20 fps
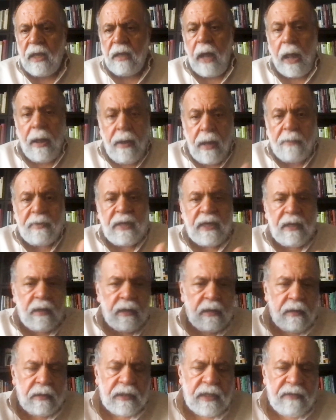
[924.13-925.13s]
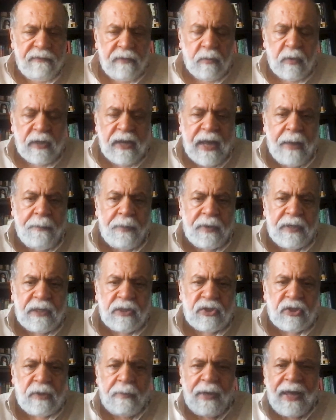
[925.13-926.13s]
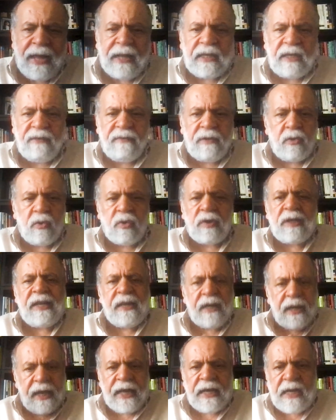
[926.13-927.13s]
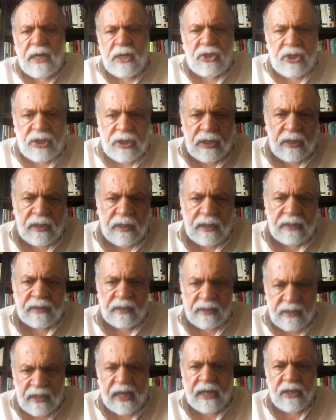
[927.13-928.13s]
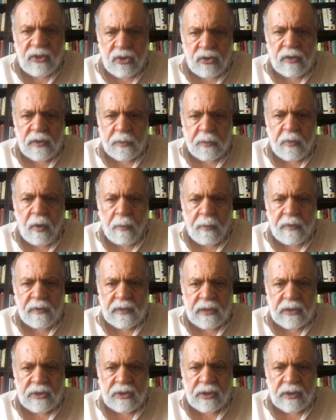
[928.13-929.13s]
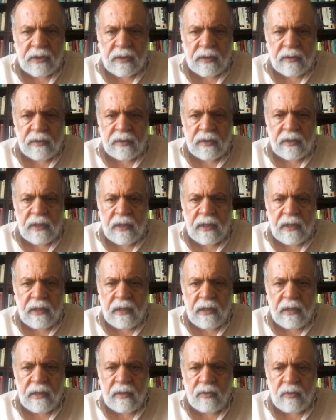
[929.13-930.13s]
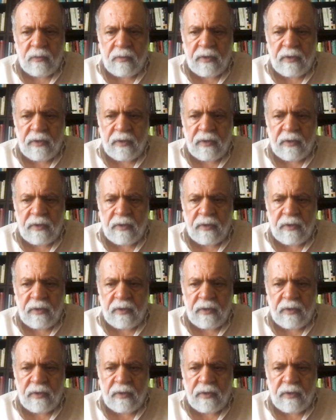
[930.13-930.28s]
I mean, given what happened in Japan, even nuclear energy is a dangerous proposition to